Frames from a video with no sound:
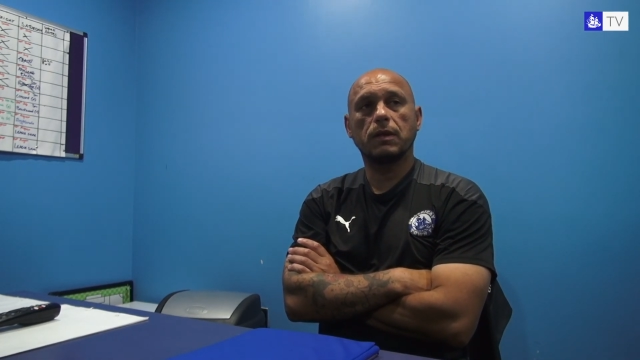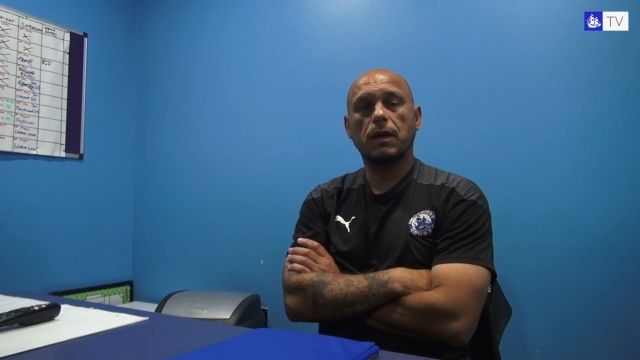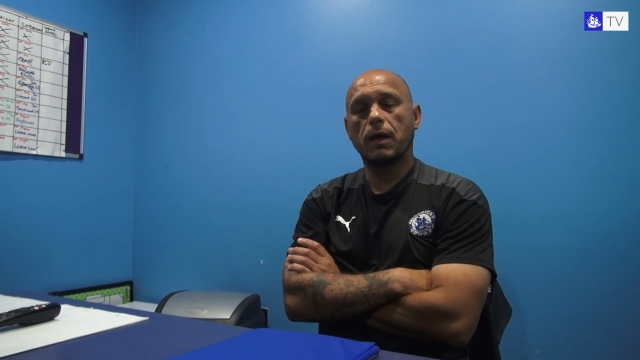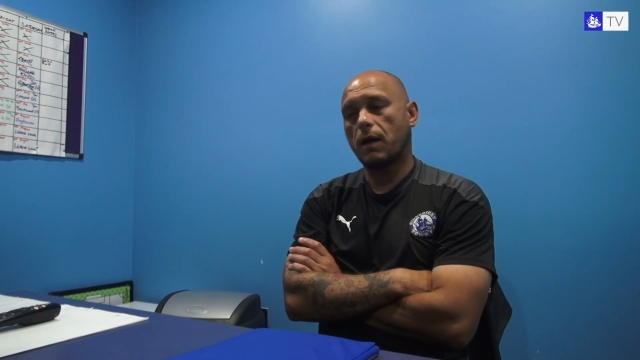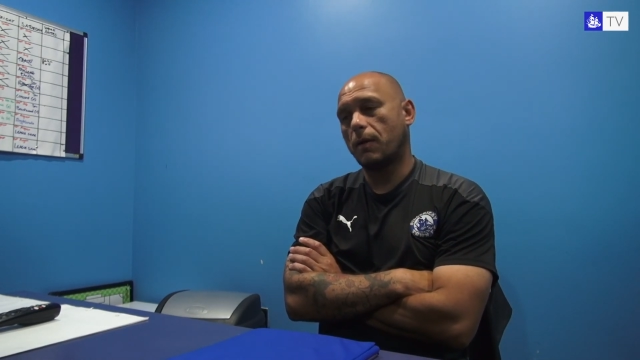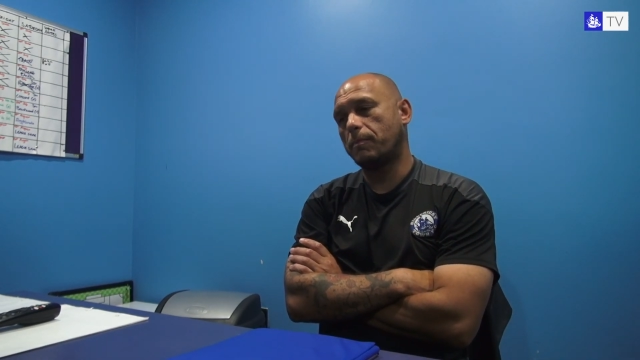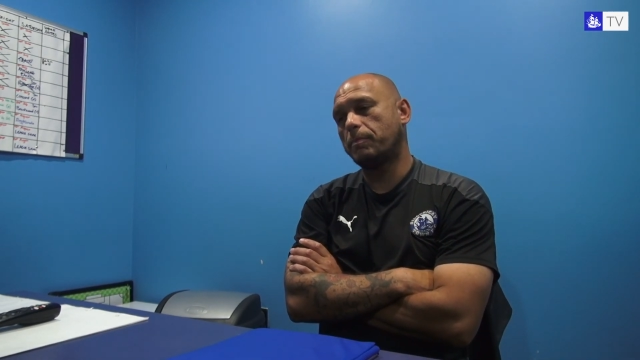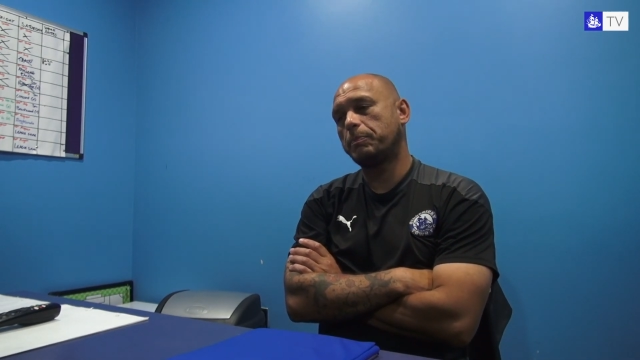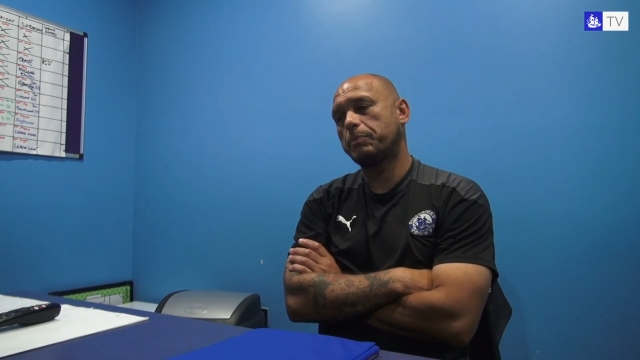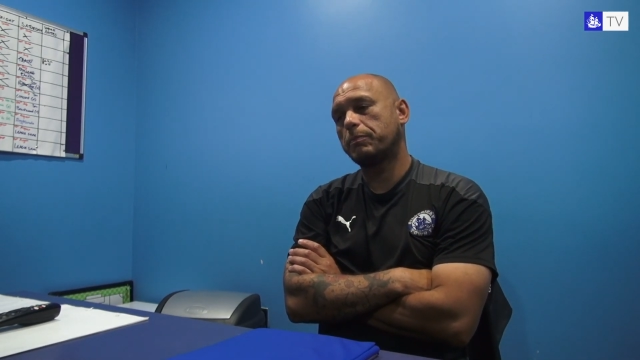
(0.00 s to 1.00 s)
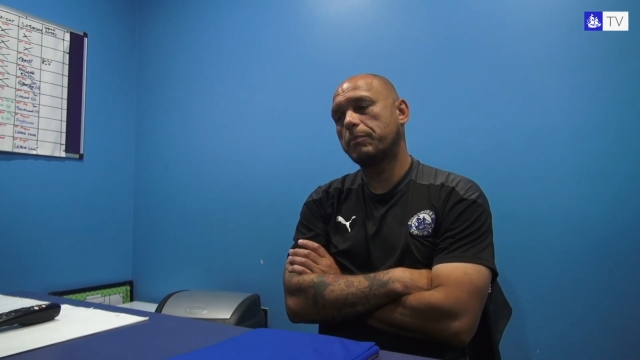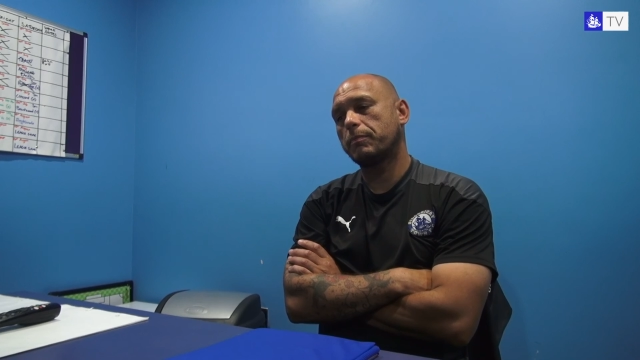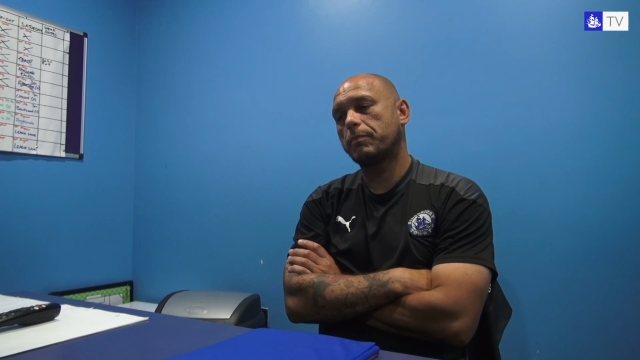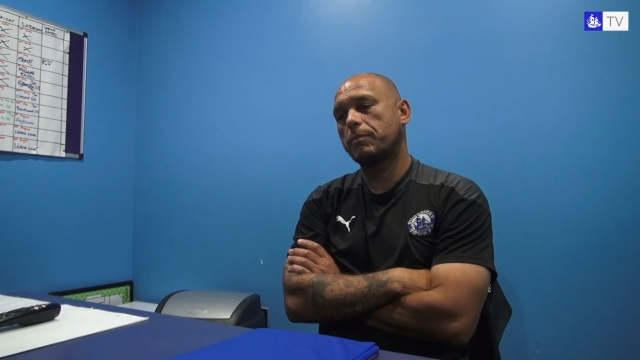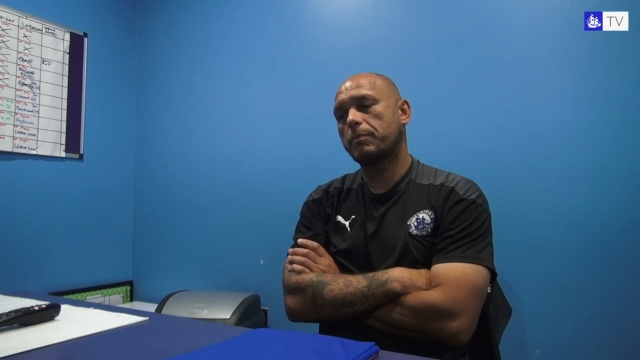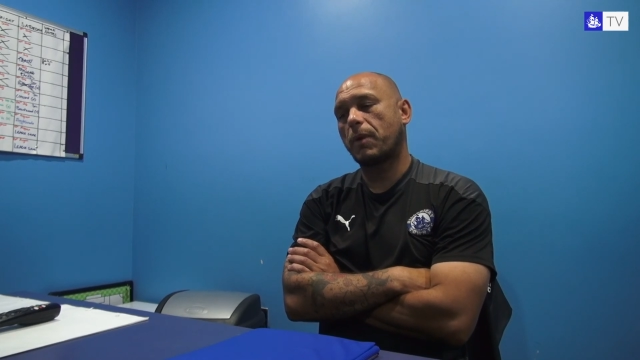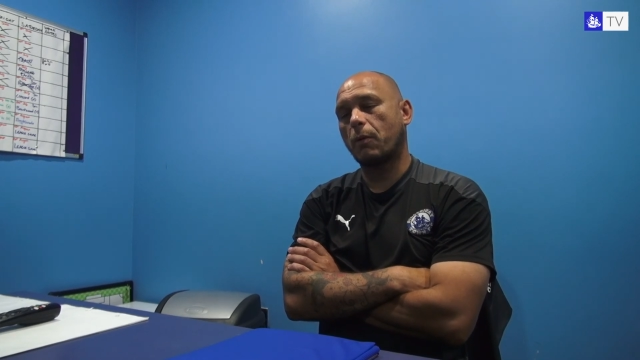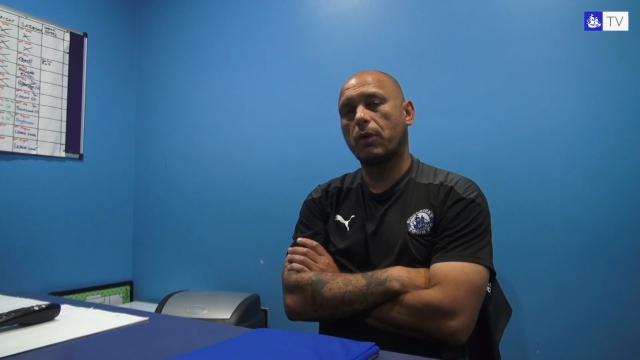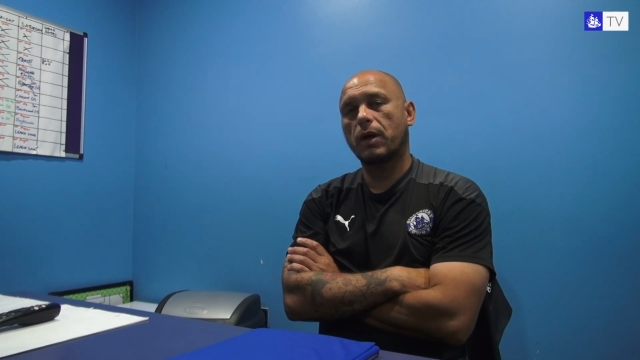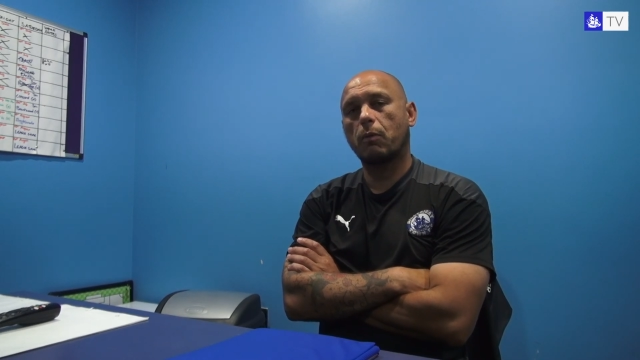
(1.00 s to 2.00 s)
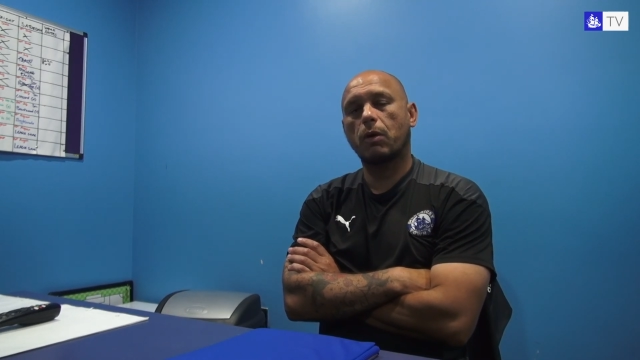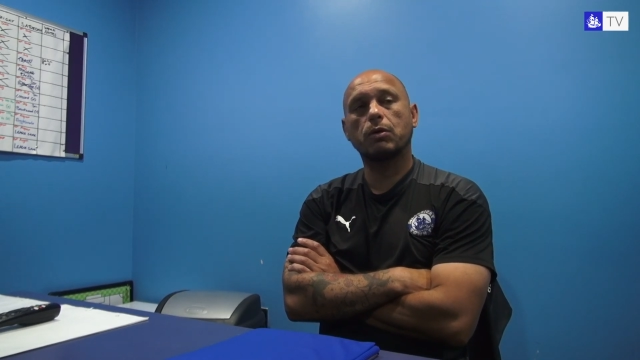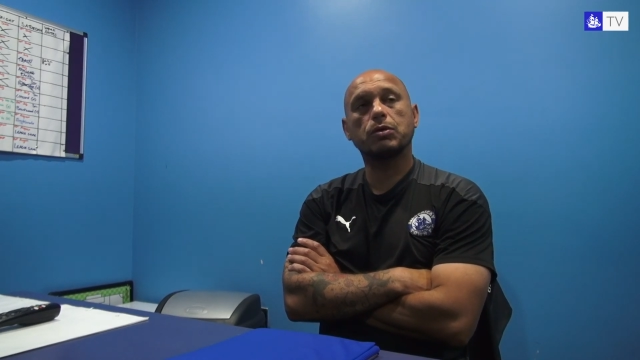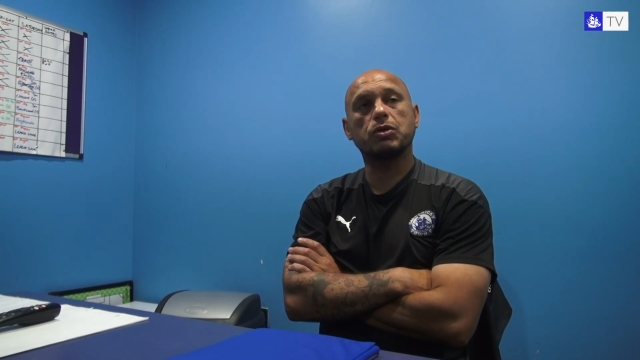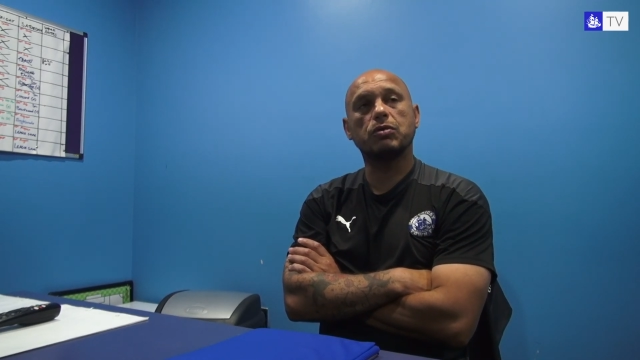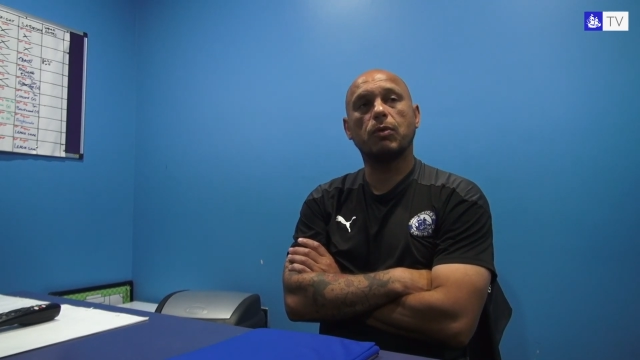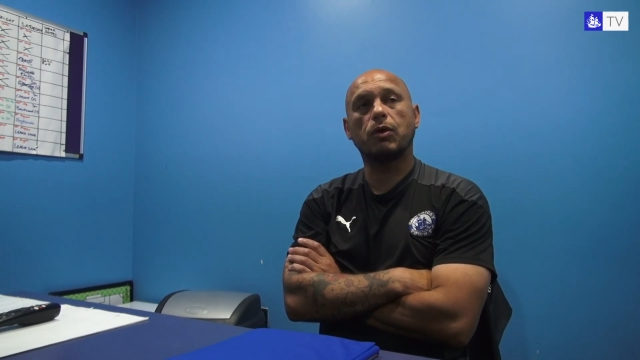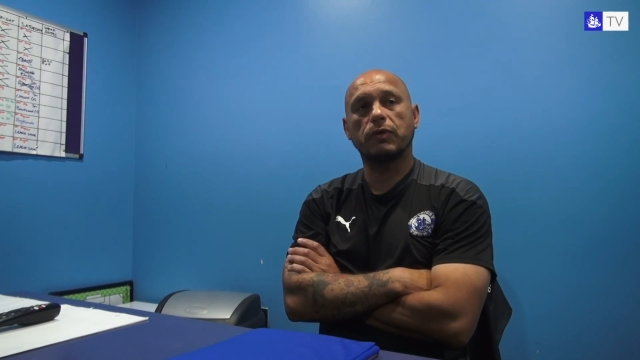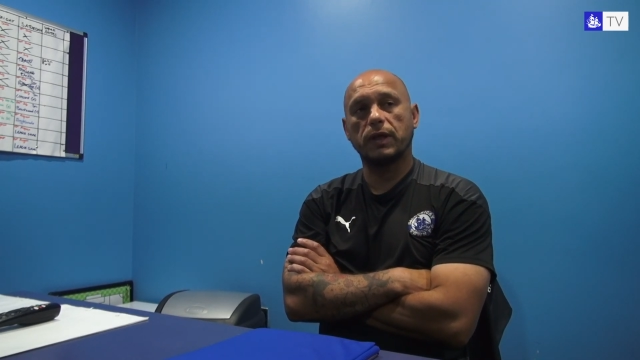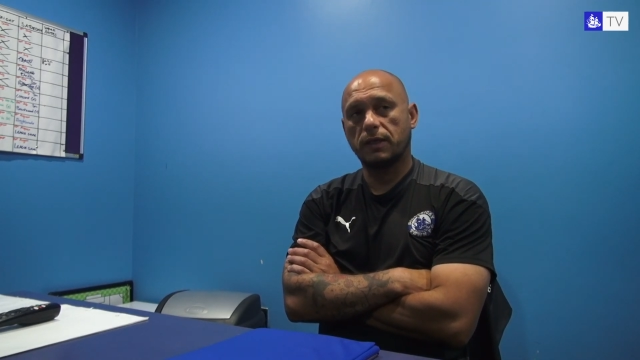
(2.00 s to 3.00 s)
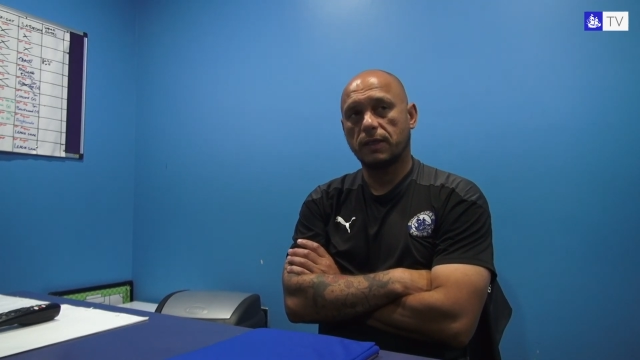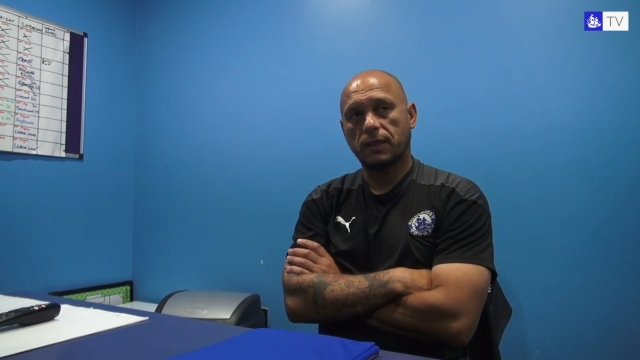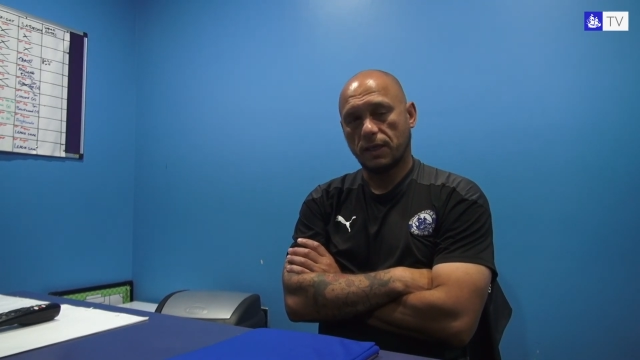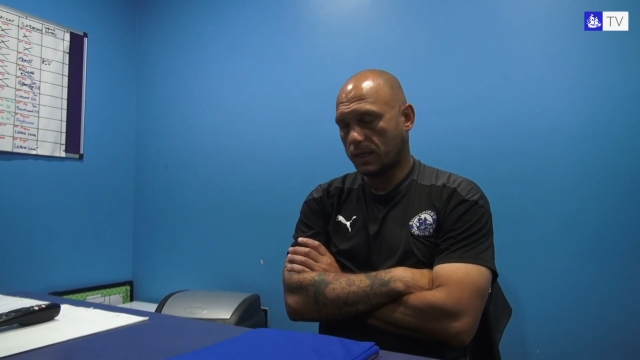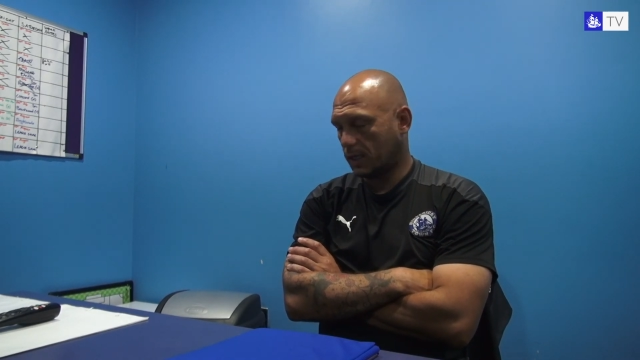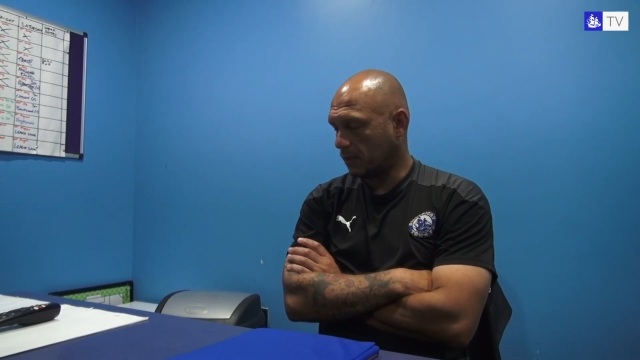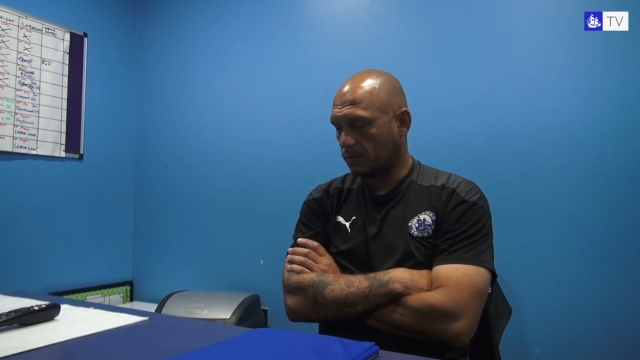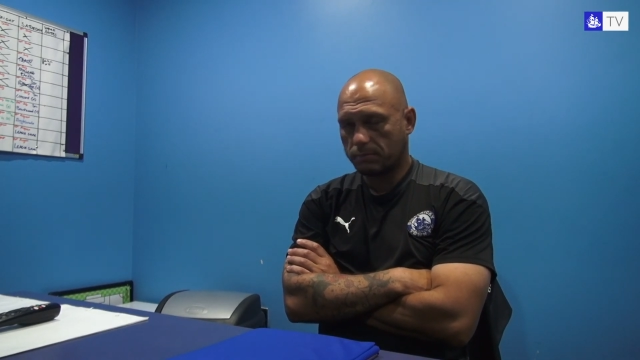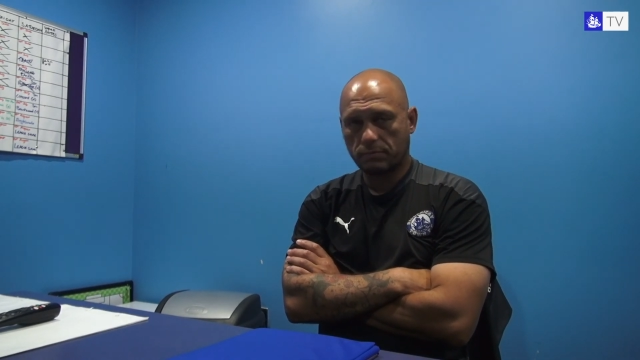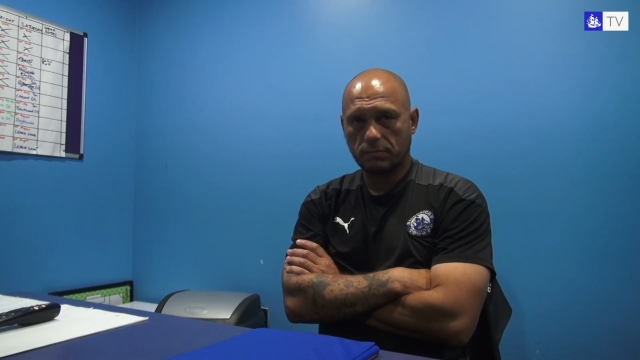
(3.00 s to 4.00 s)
Um, but we'll get one or two more in, and then